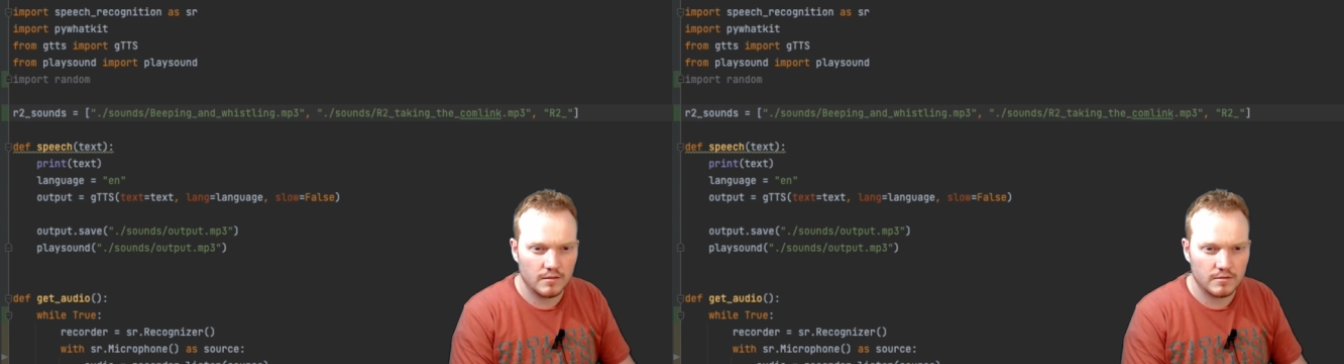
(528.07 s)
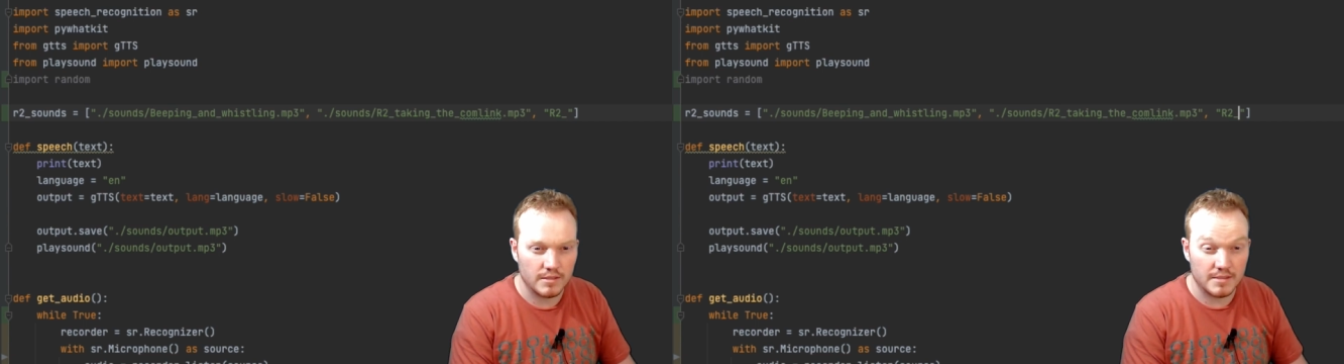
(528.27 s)

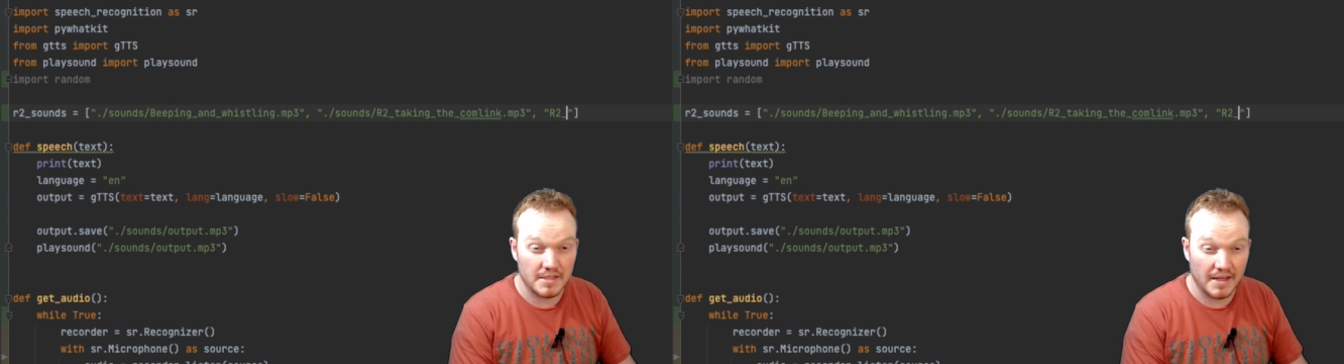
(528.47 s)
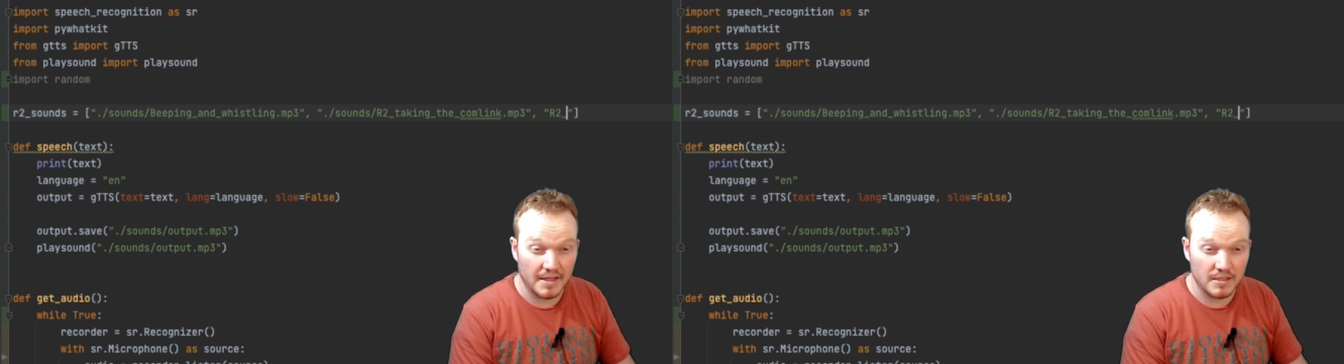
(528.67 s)
it says
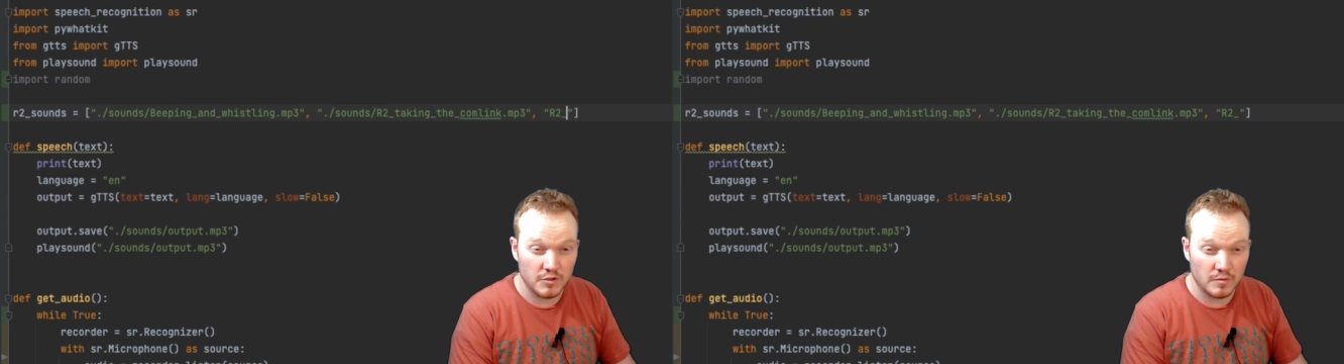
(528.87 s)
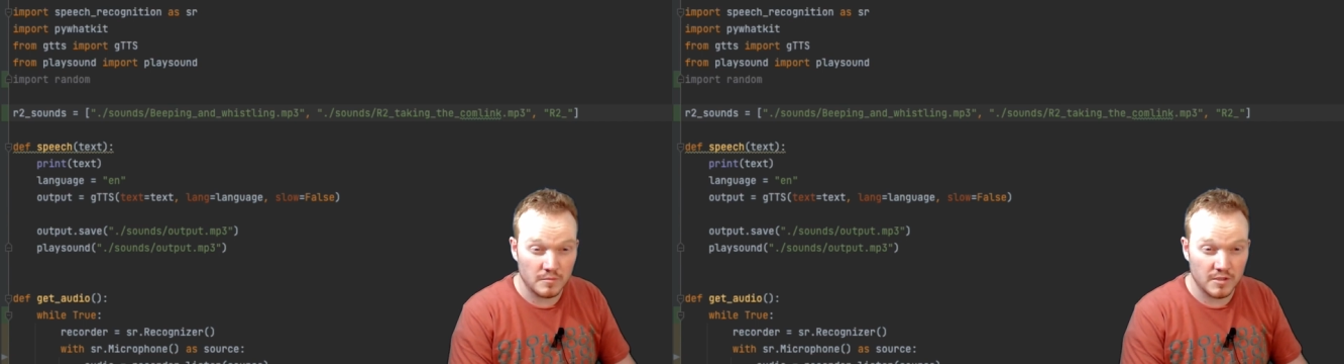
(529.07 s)
taking
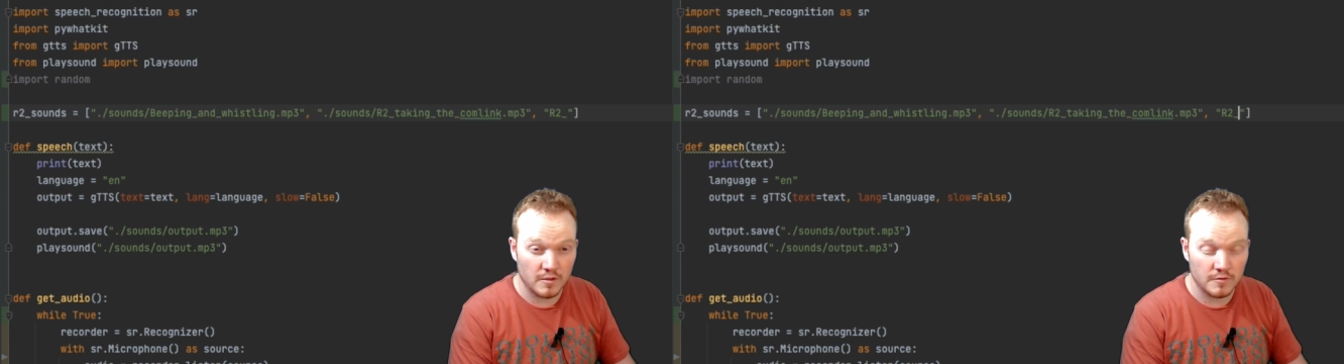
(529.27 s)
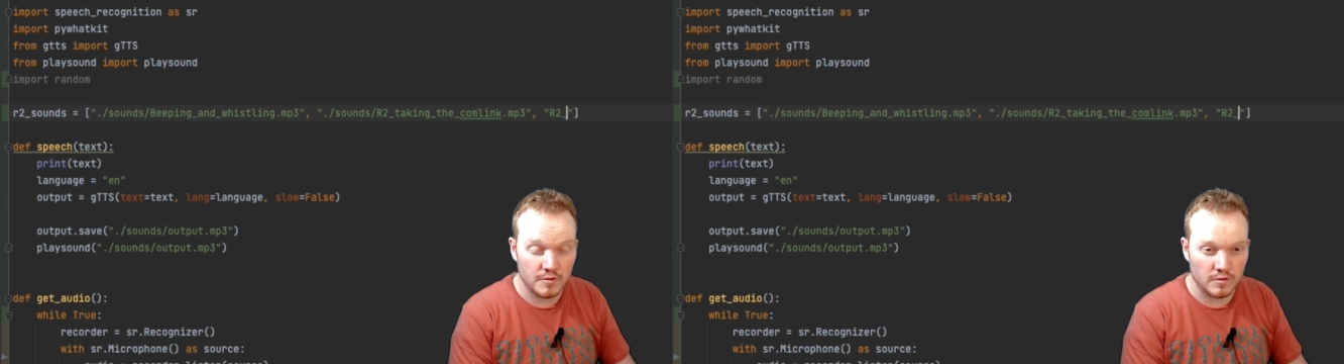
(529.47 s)
to
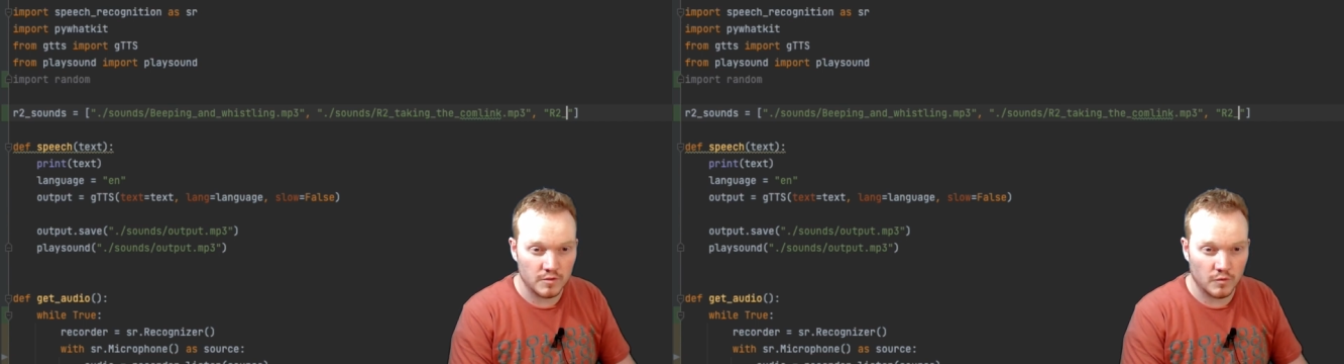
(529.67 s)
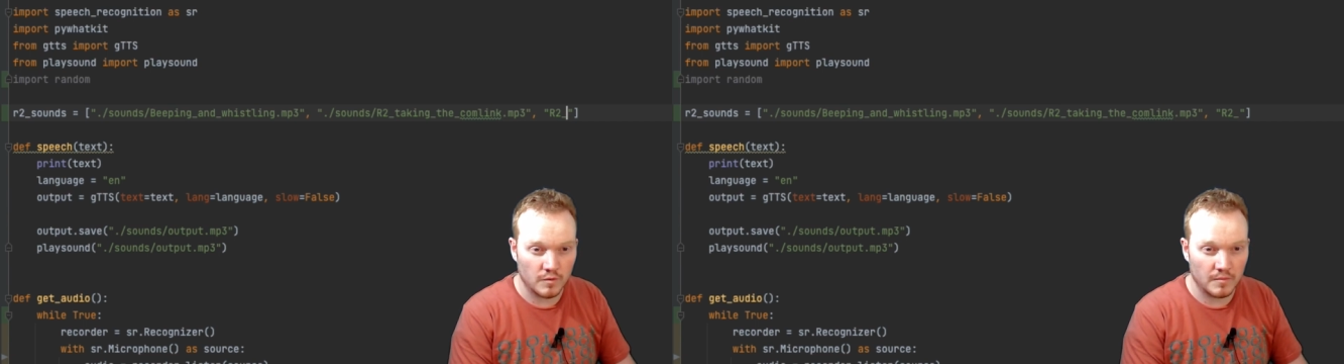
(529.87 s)
himself, so
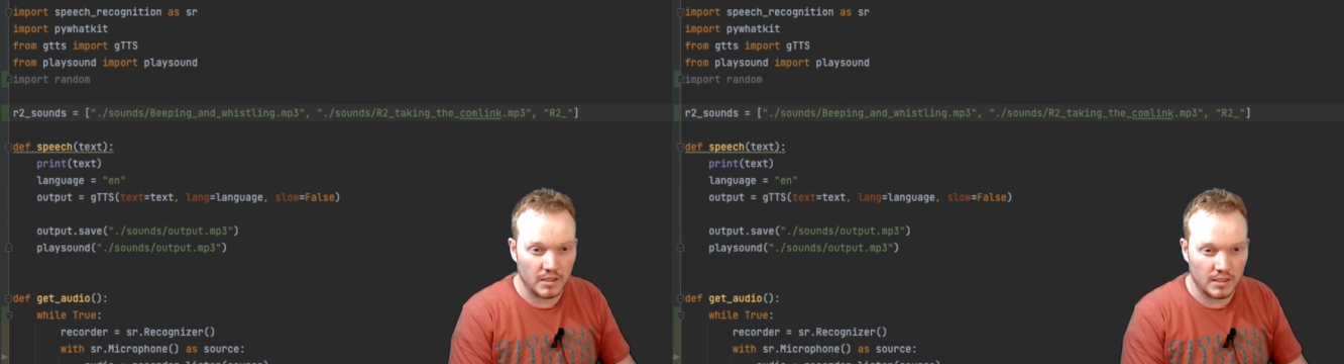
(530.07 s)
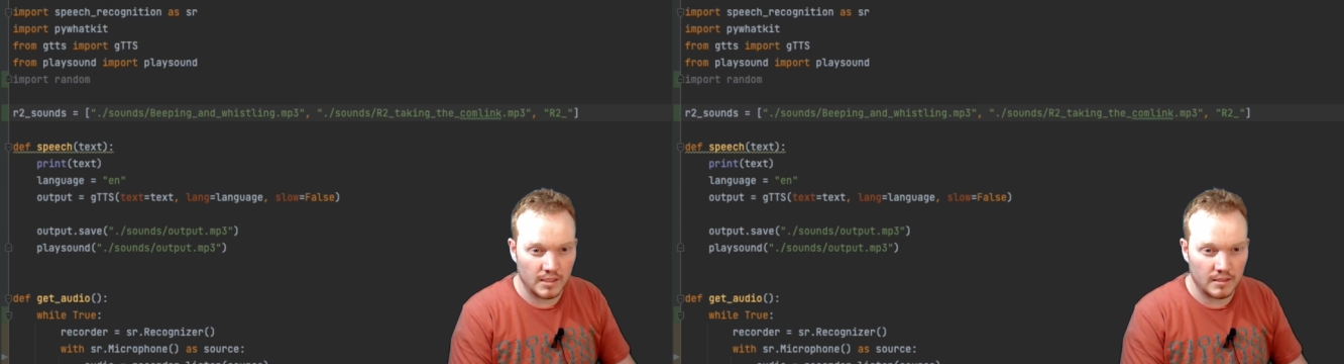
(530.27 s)
someone
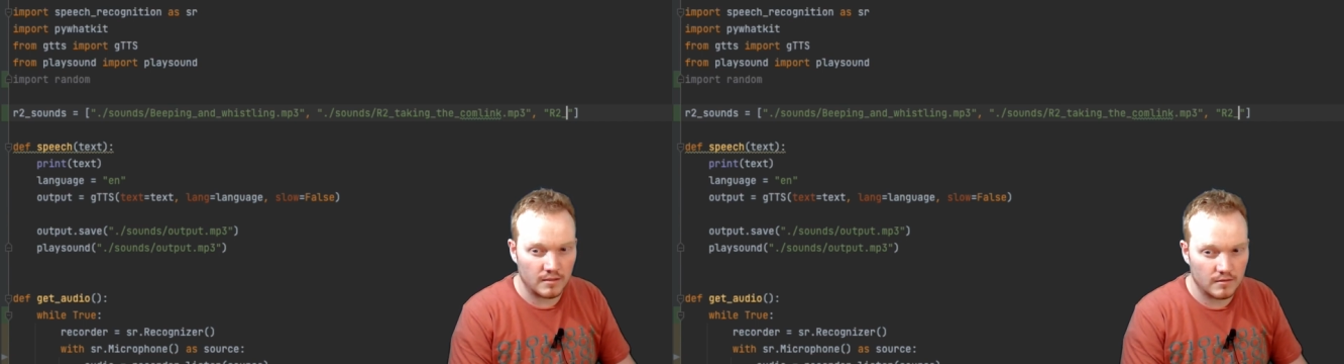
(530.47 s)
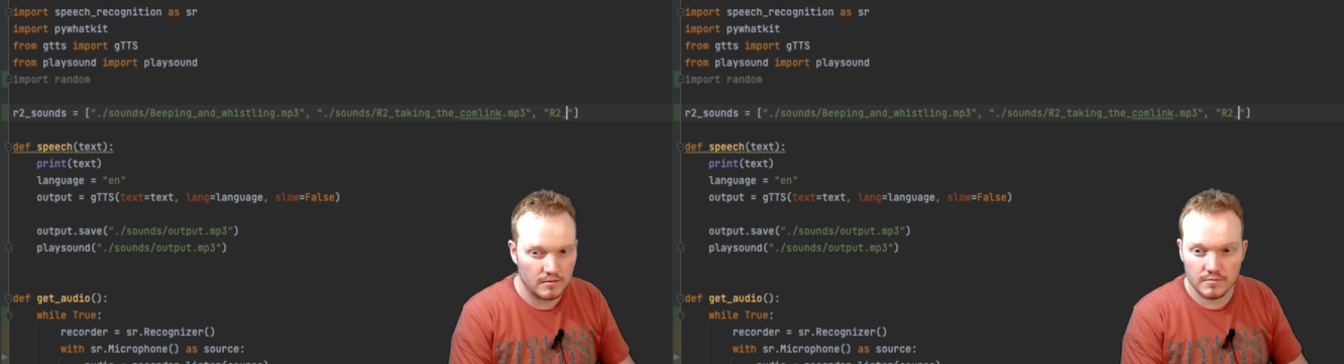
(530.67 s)
made a
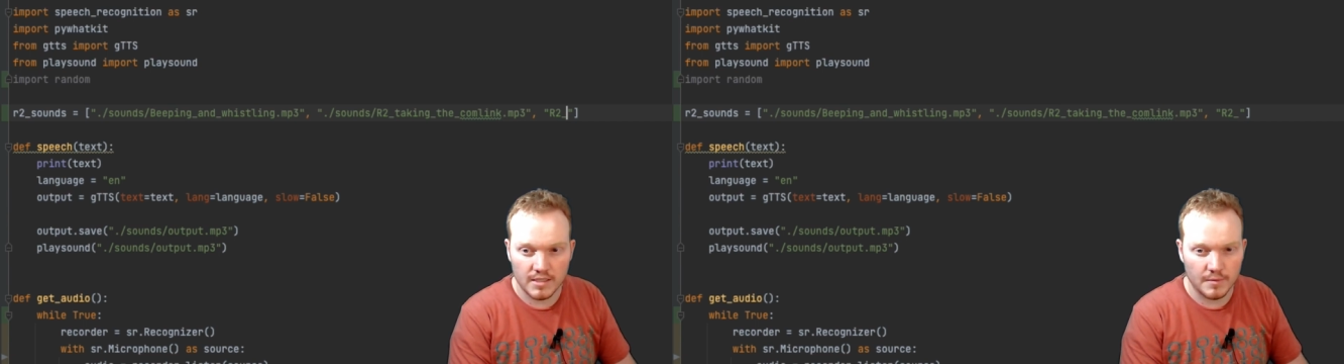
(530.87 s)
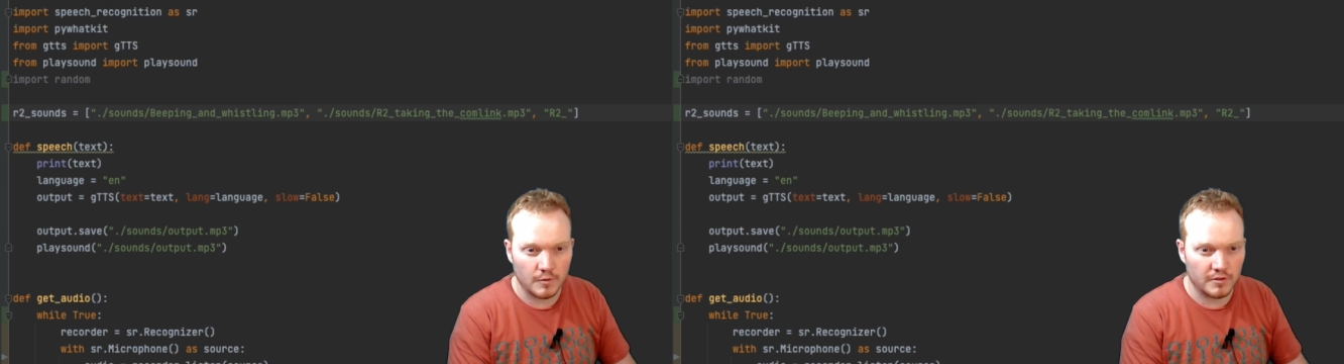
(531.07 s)

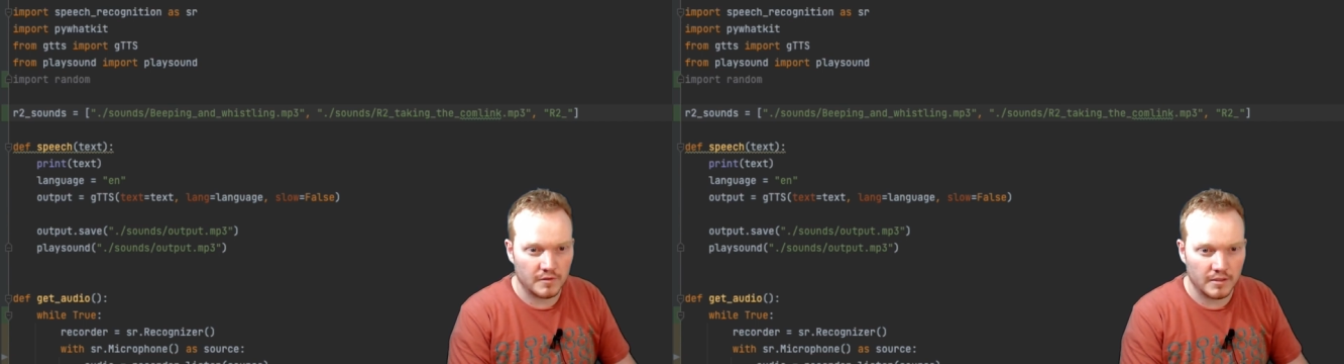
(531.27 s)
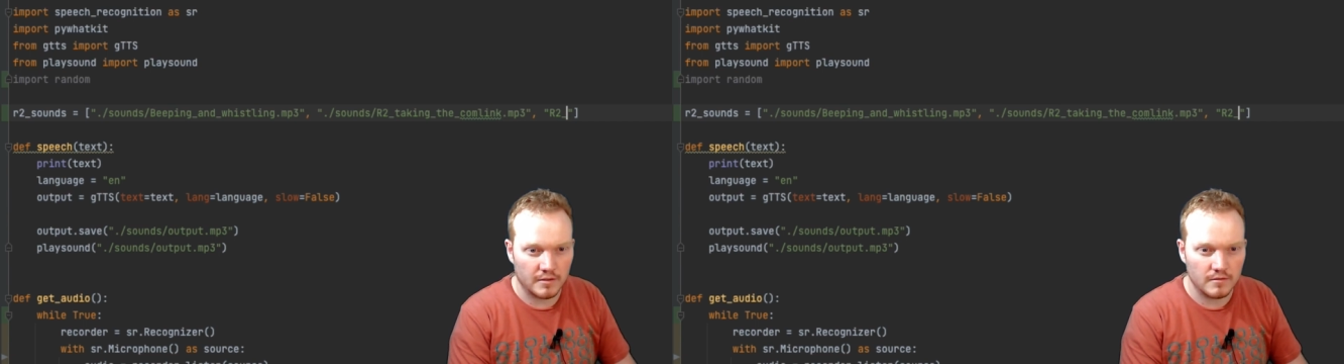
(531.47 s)
typo right
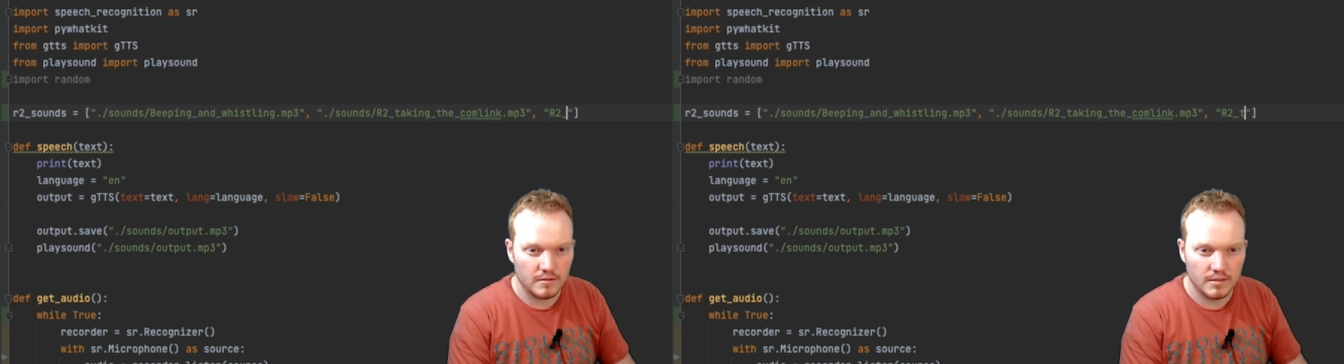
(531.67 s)
there,